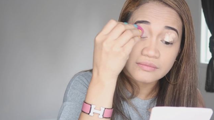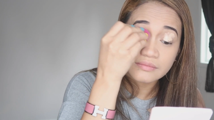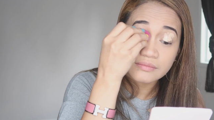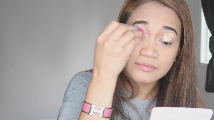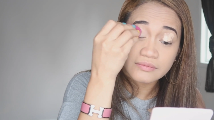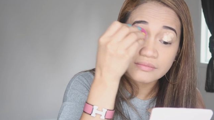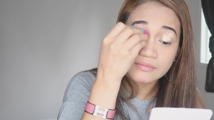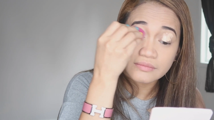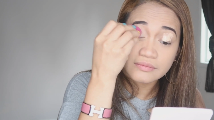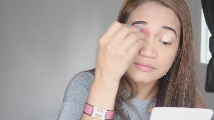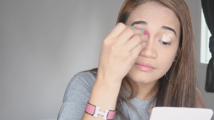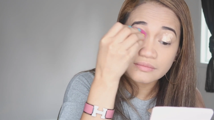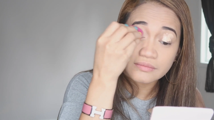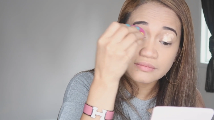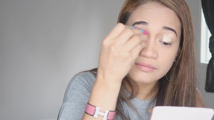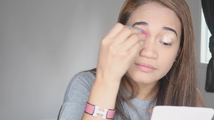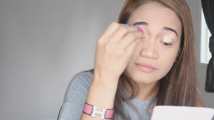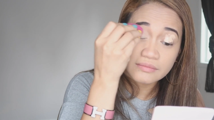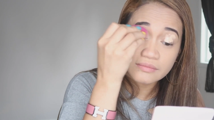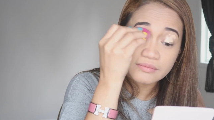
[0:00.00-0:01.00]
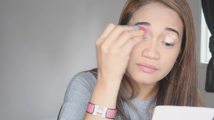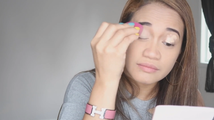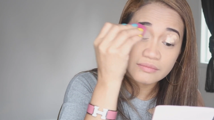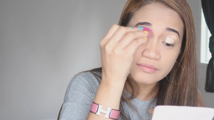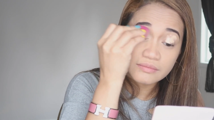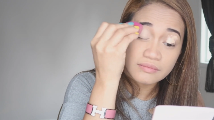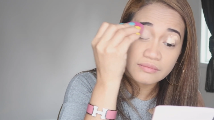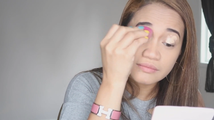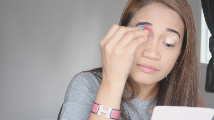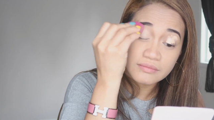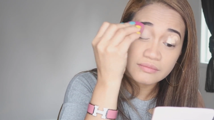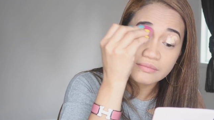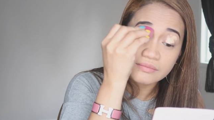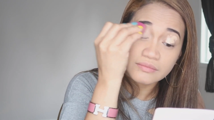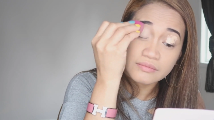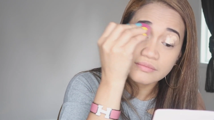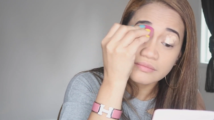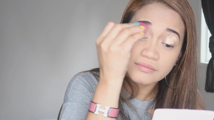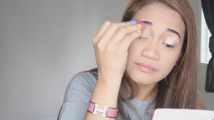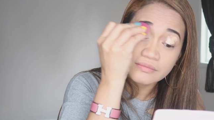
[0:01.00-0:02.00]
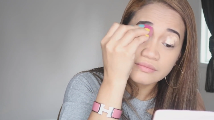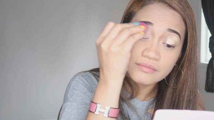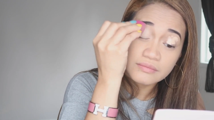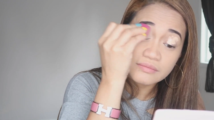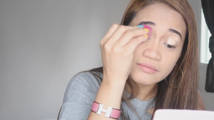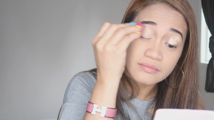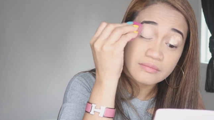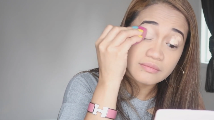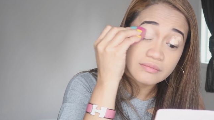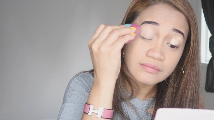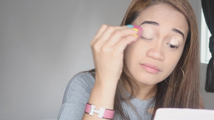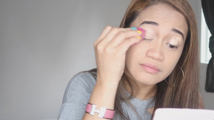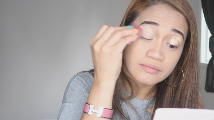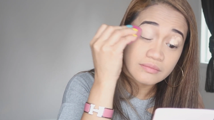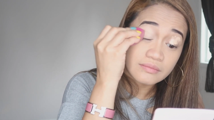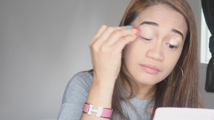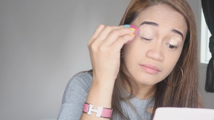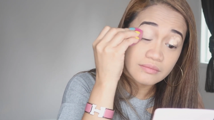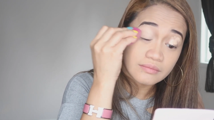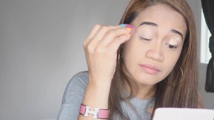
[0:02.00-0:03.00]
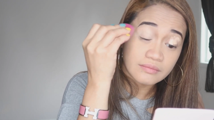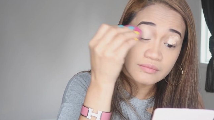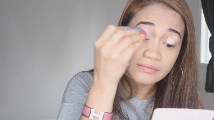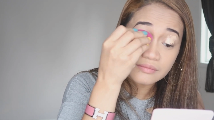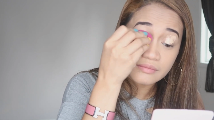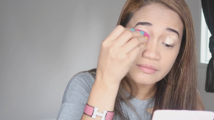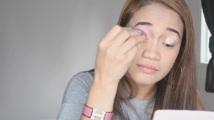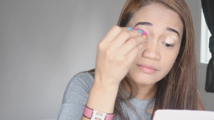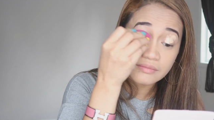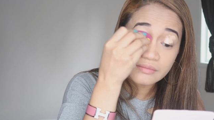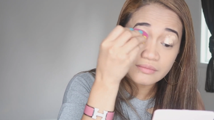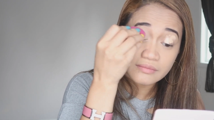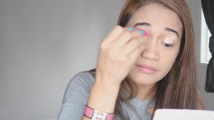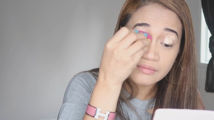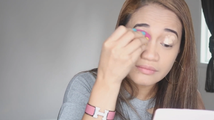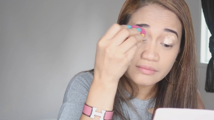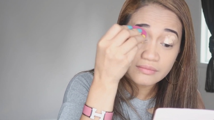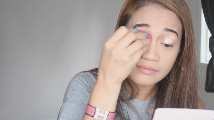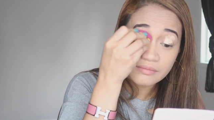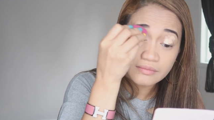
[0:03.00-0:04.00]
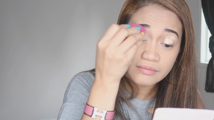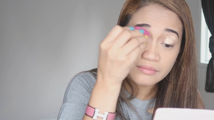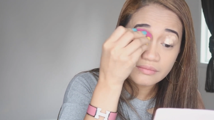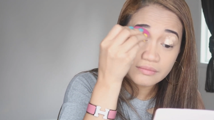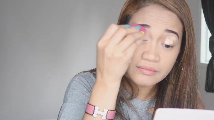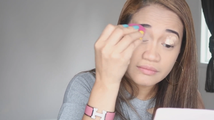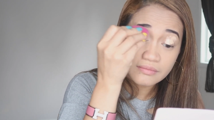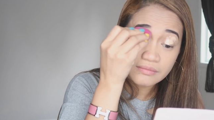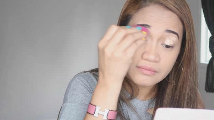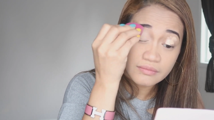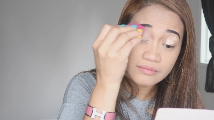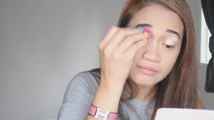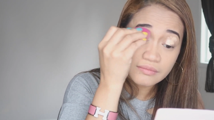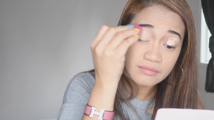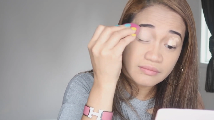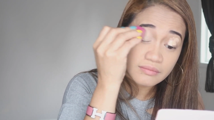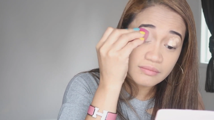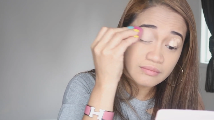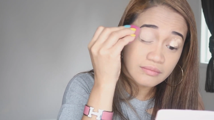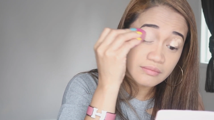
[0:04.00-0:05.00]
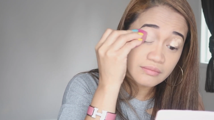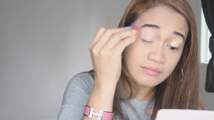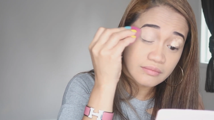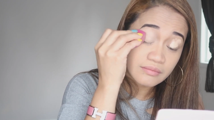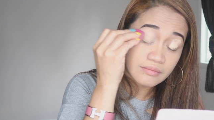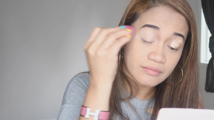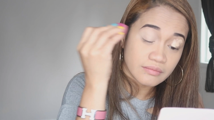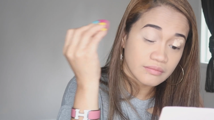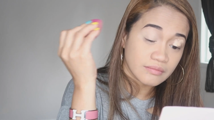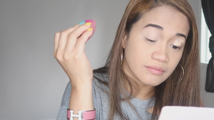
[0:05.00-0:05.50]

No one is speaking in this clip.